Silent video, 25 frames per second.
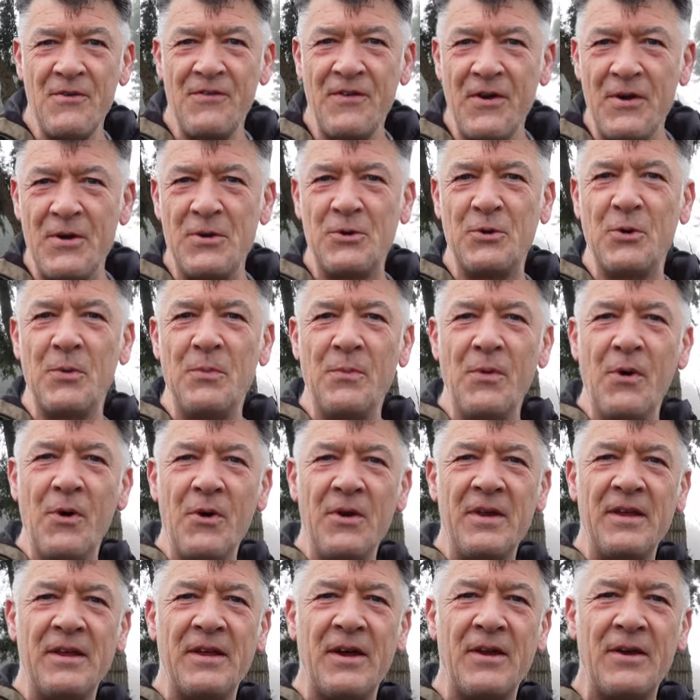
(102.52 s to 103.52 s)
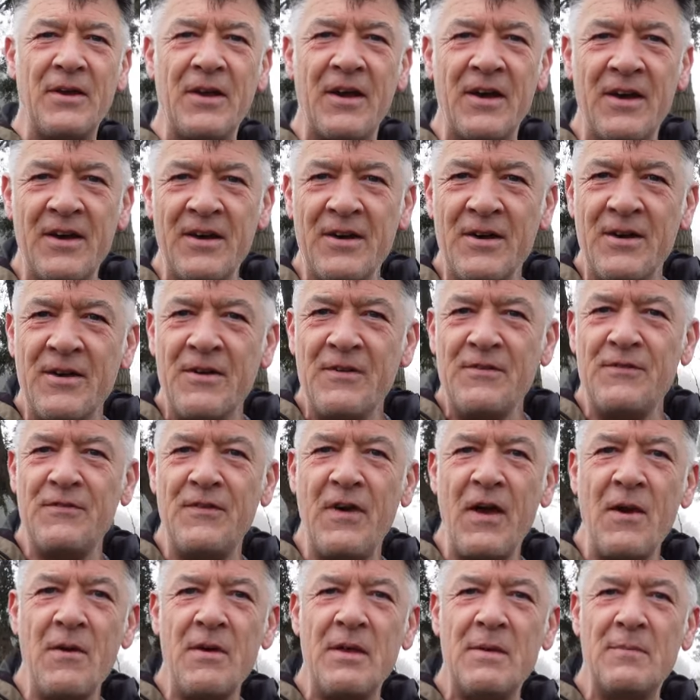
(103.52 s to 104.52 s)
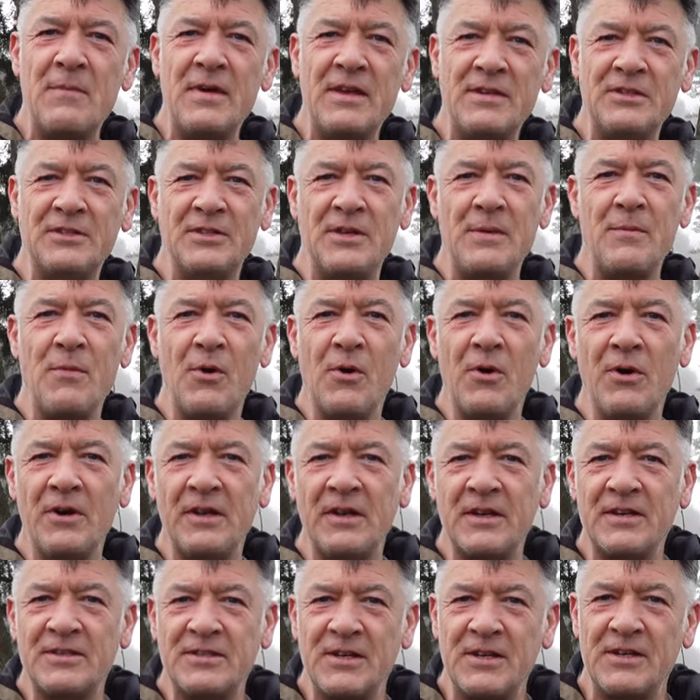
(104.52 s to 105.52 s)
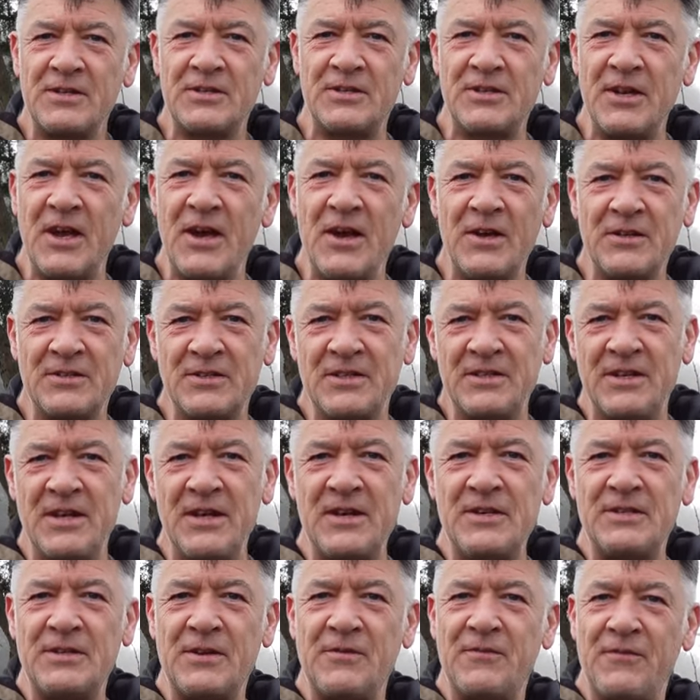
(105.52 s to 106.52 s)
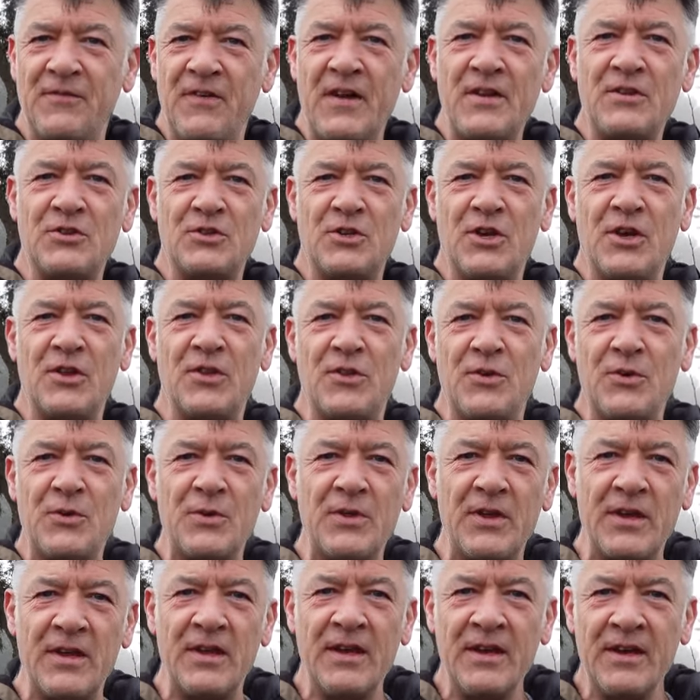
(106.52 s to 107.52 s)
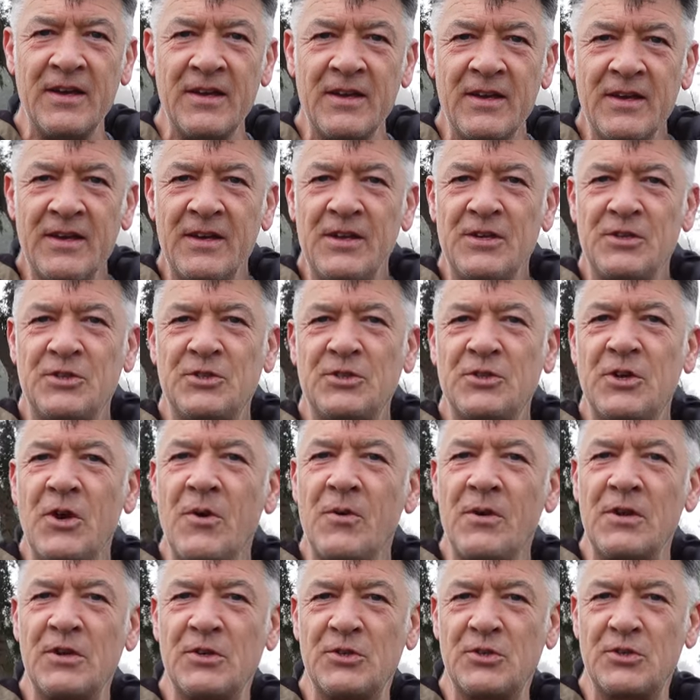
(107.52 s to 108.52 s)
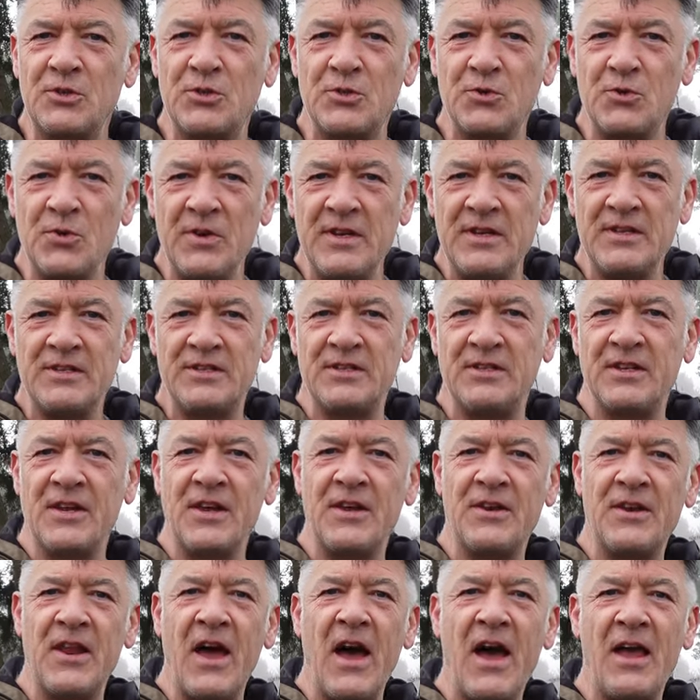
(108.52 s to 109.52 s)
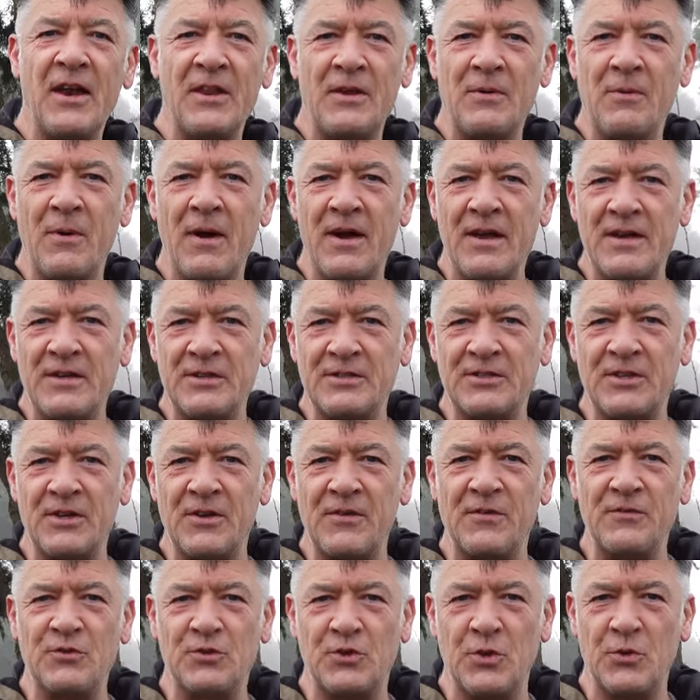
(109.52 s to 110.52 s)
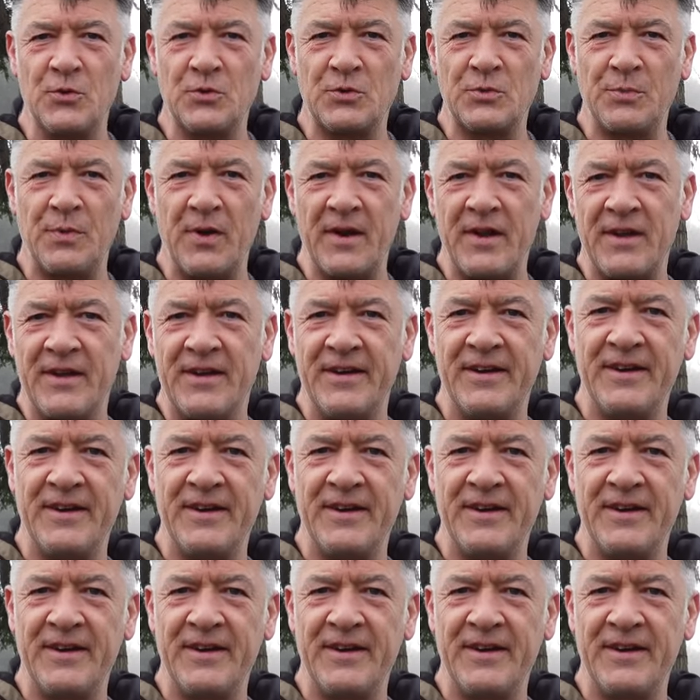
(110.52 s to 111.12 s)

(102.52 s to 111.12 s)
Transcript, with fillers: a very good morning and a very misty morning as I start today's adventure through the historic streets and alleyways of Tewkesbury.